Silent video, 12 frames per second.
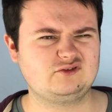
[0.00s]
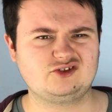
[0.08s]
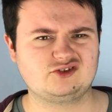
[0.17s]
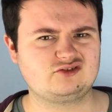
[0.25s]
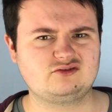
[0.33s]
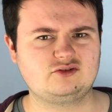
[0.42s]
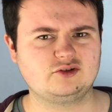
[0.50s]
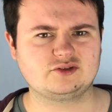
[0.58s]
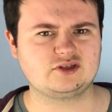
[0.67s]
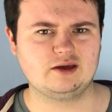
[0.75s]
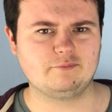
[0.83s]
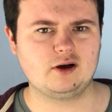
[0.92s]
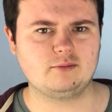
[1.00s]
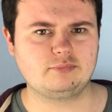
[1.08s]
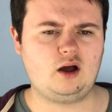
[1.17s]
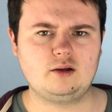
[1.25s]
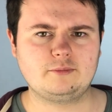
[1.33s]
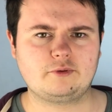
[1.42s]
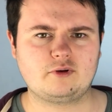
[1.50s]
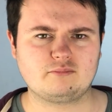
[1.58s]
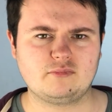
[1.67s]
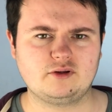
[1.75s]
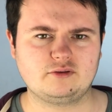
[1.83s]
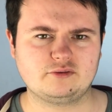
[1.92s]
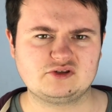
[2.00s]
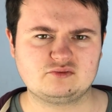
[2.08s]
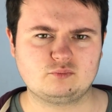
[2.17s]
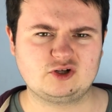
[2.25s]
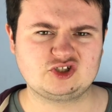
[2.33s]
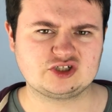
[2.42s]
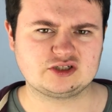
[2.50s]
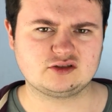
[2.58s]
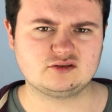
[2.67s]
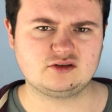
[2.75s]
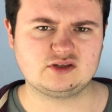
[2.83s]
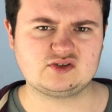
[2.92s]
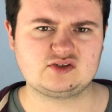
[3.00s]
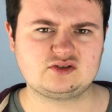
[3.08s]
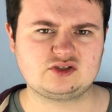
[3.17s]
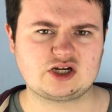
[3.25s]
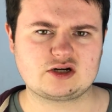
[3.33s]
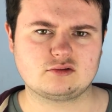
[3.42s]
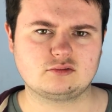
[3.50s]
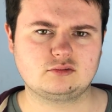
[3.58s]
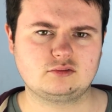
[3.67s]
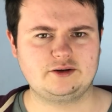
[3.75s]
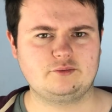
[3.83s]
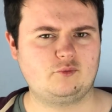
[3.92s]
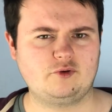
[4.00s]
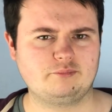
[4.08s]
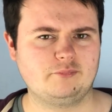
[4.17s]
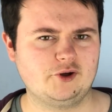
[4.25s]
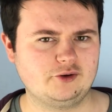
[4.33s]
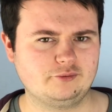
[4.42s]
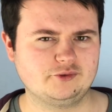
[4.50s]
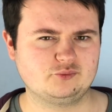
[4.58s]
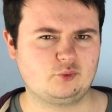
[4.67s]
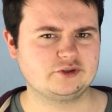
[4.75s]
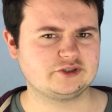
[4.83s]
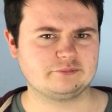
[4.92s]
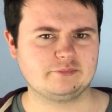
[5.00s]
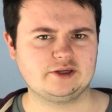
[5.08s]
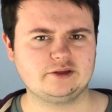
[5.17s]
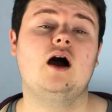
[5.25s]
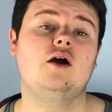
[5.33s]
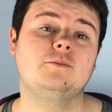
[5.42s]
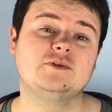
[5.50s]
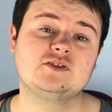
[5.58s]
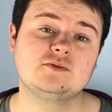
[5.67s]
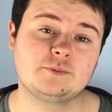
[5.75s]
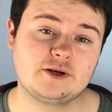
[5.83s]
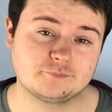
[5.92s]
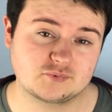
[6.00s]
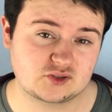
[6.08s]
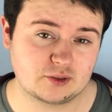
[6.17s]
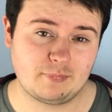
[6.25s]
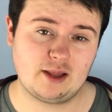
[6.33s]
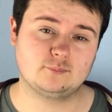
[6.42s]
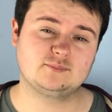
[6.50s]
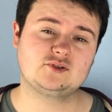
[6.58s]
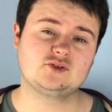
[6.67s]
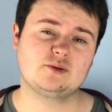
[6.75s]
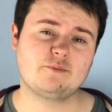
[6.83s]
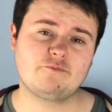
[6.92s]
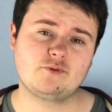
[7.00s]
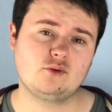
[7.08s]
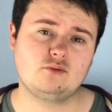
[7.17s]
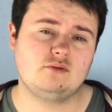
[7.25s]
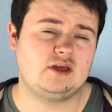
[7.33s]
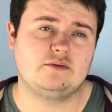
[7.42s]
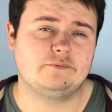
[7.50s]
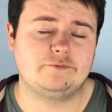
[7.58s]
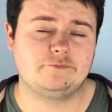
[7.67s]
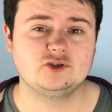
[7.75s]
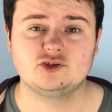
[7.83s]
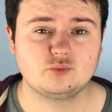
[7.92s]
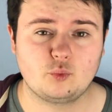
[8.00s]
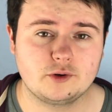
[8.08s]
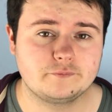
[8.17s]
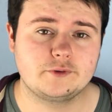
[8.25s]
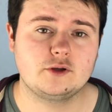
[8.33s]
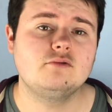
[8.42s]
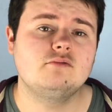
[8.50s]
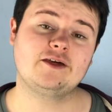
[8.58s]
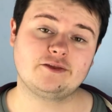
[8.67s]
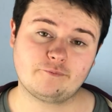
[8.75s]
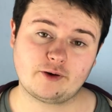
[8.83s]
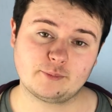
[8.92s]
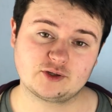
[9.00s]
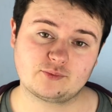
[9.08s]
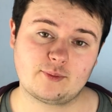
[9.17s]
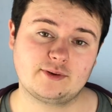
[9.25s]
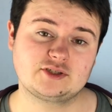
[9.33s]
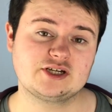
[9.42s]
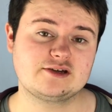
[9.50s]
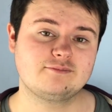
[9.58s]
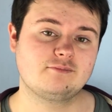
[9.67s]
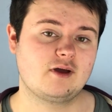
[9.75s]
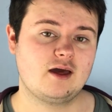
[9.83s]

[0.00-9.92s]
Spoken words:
just give up. I hope there aren't murderers watching this channel. I don't want murderers watching me. I hope this has been of some help to some of you, even if it's just one of you. Thank you very much for watching.